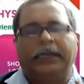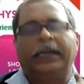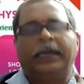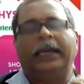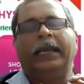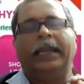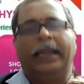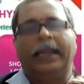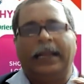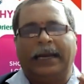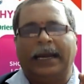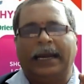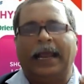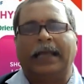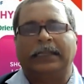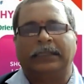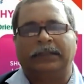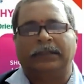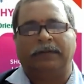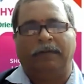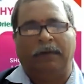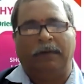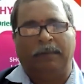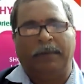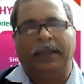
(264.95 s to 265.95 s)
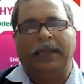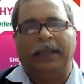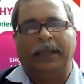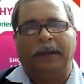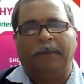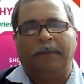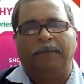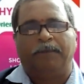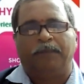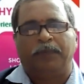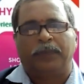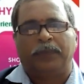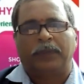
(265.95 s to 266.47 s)
drilling class will
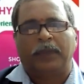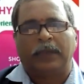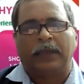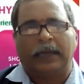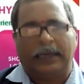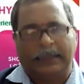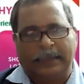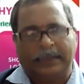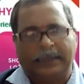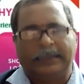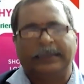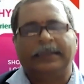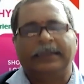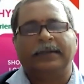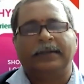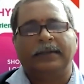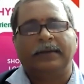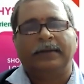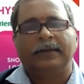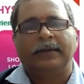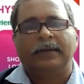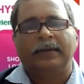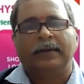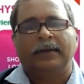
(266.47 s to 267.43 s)
be conducted.